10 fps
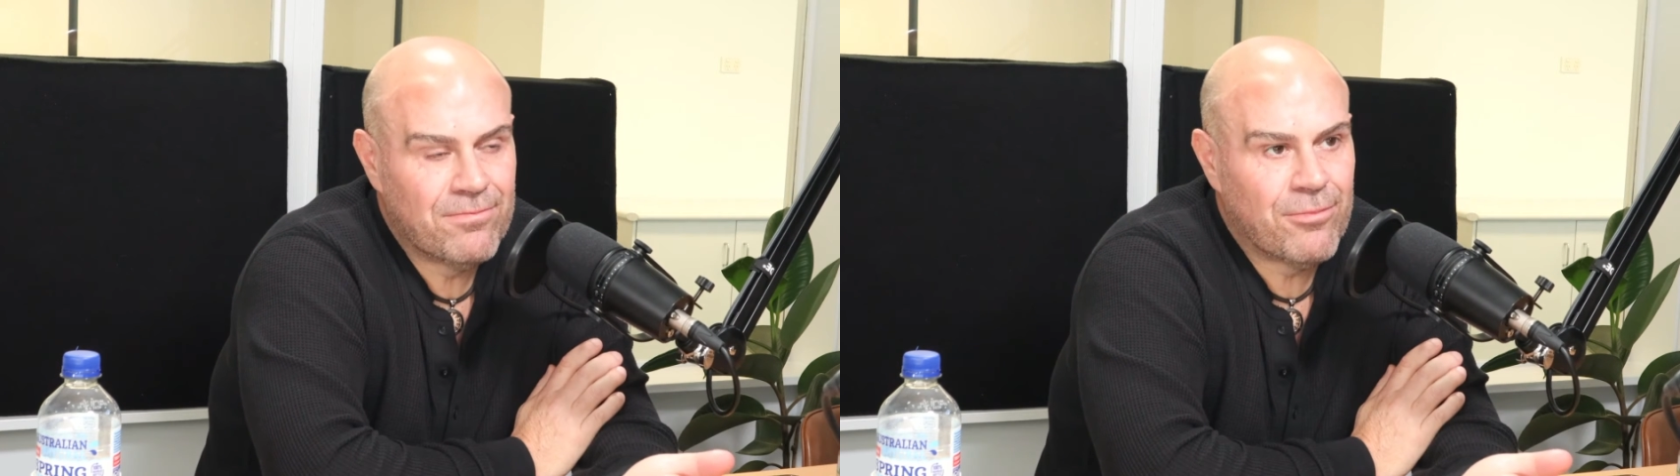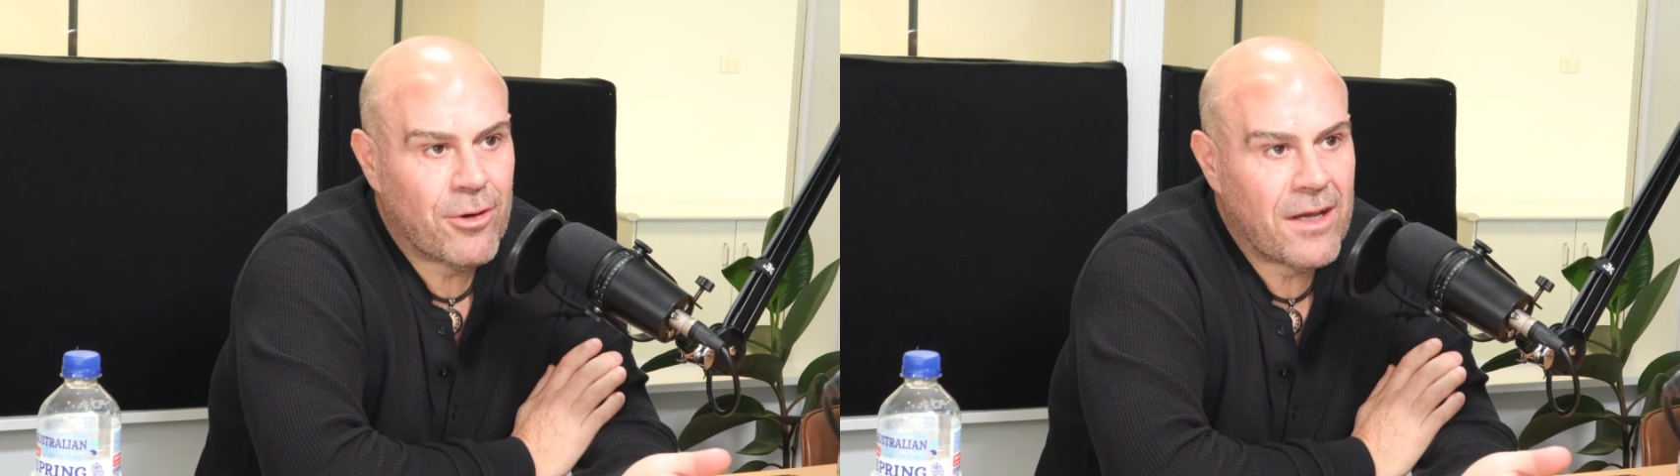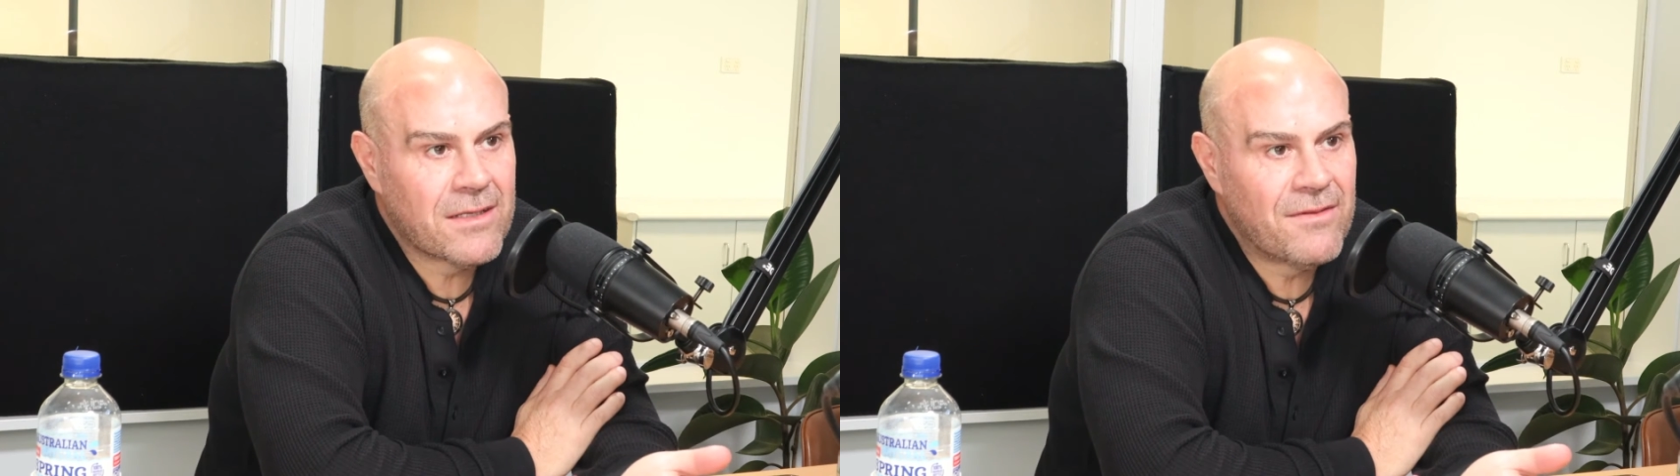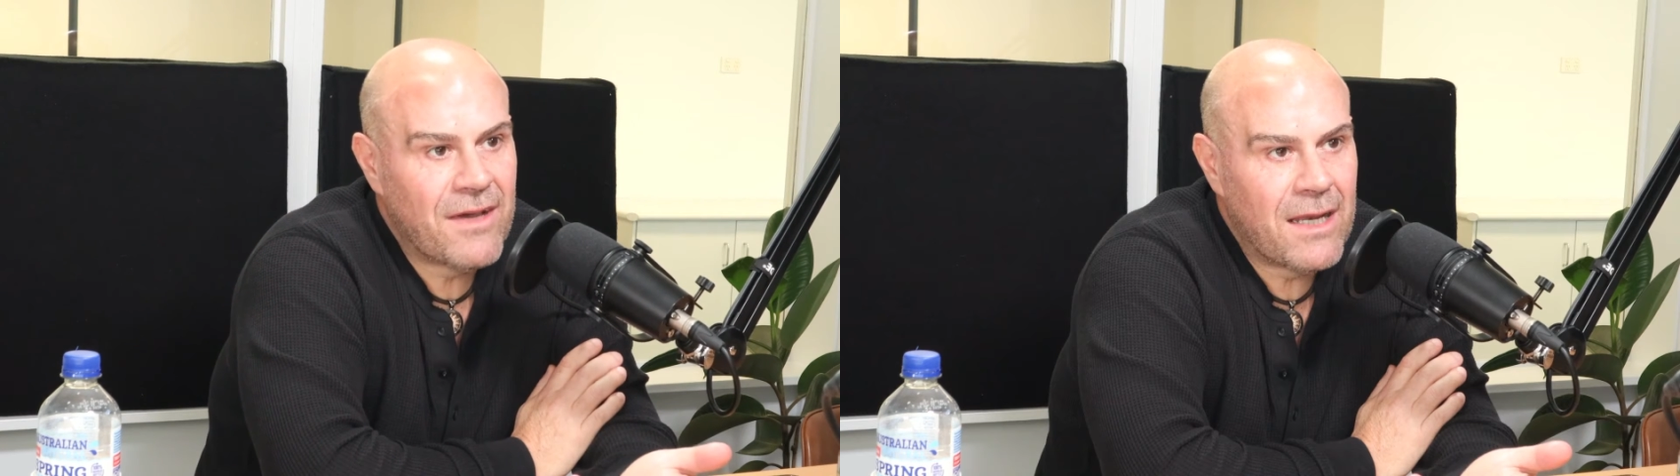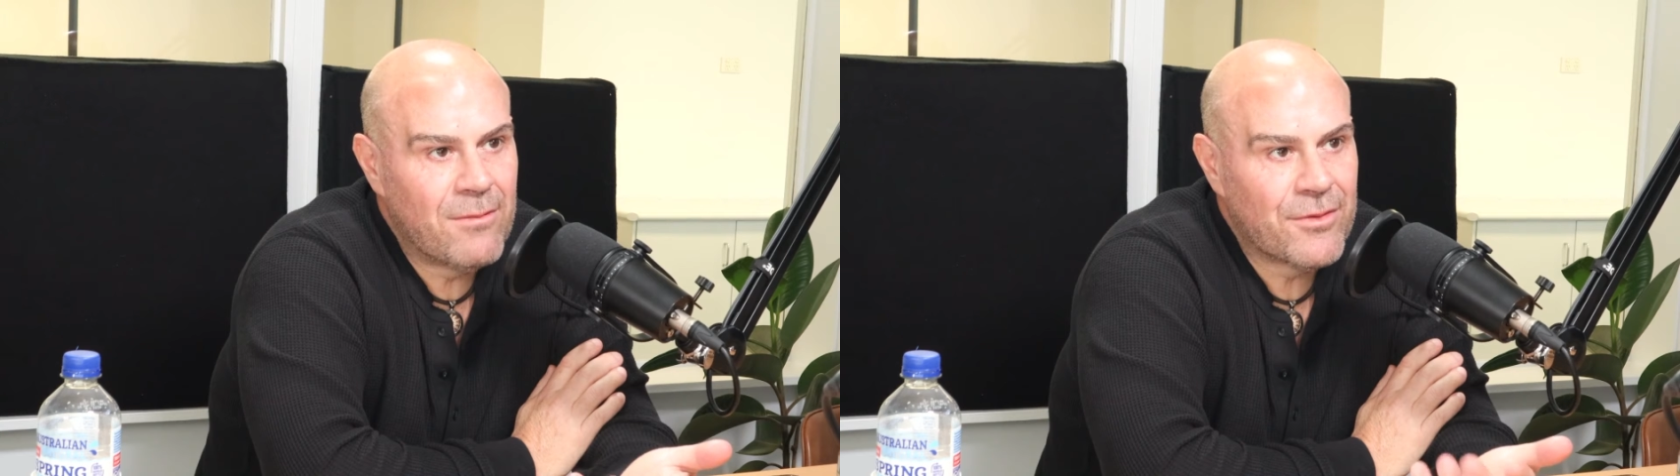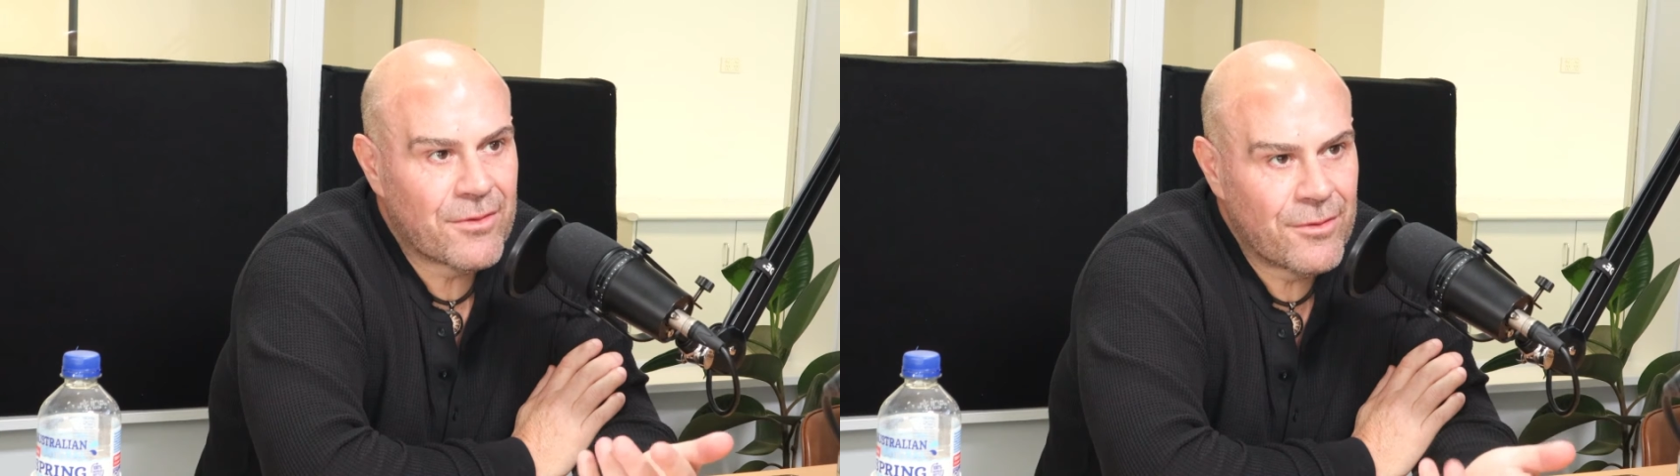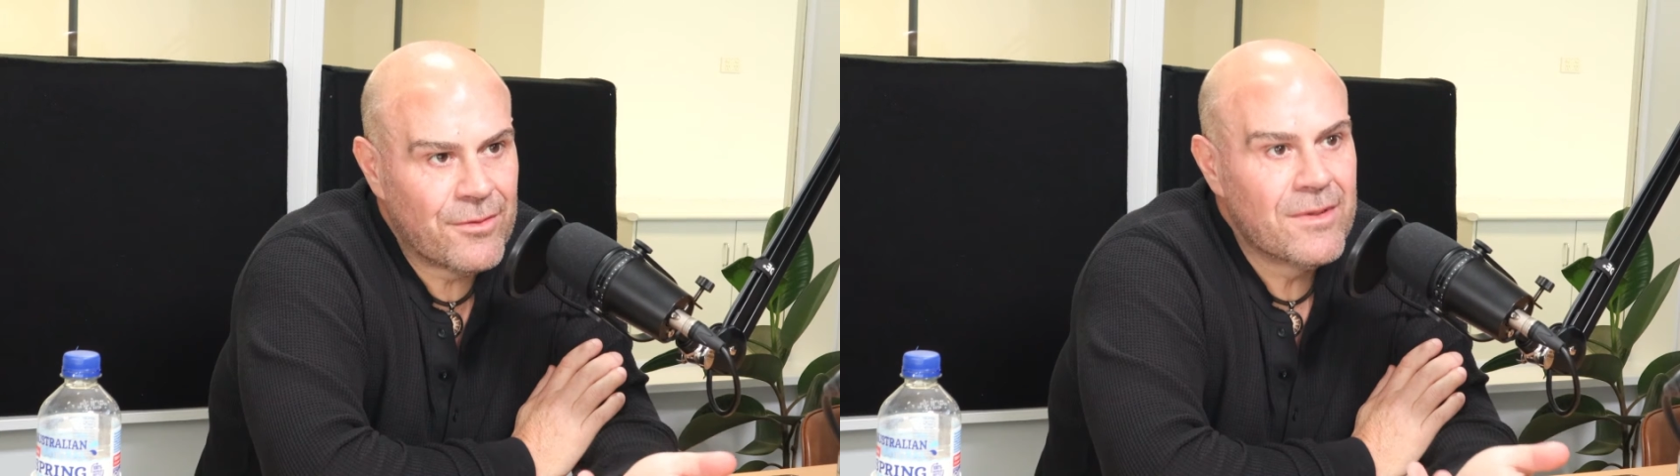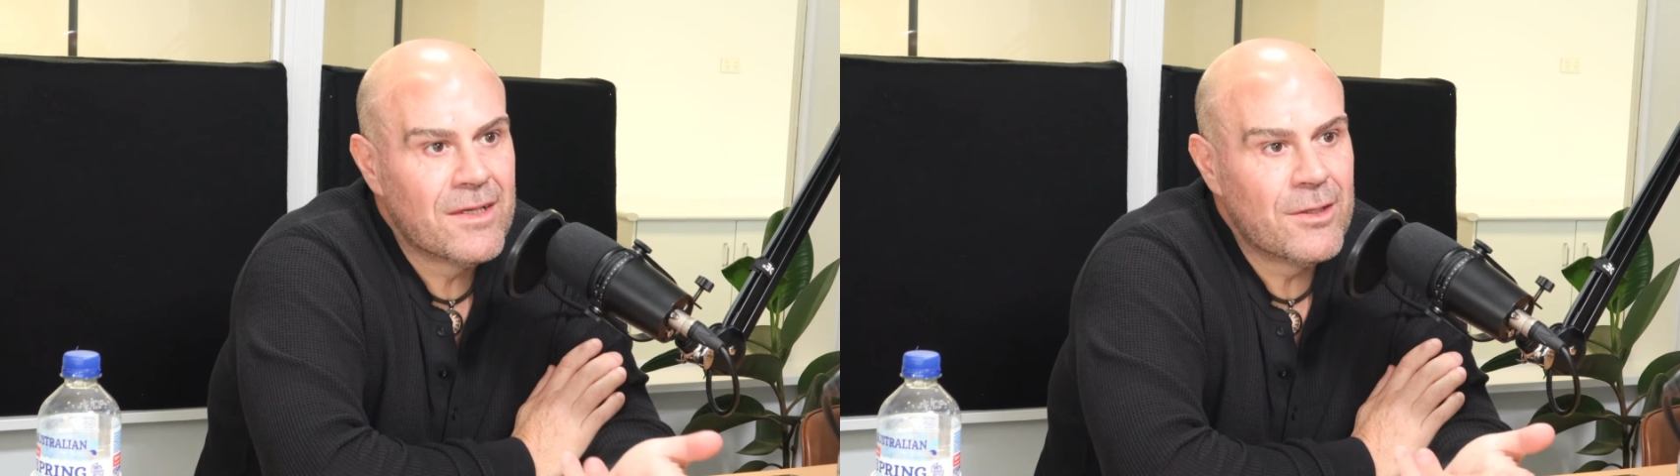products available through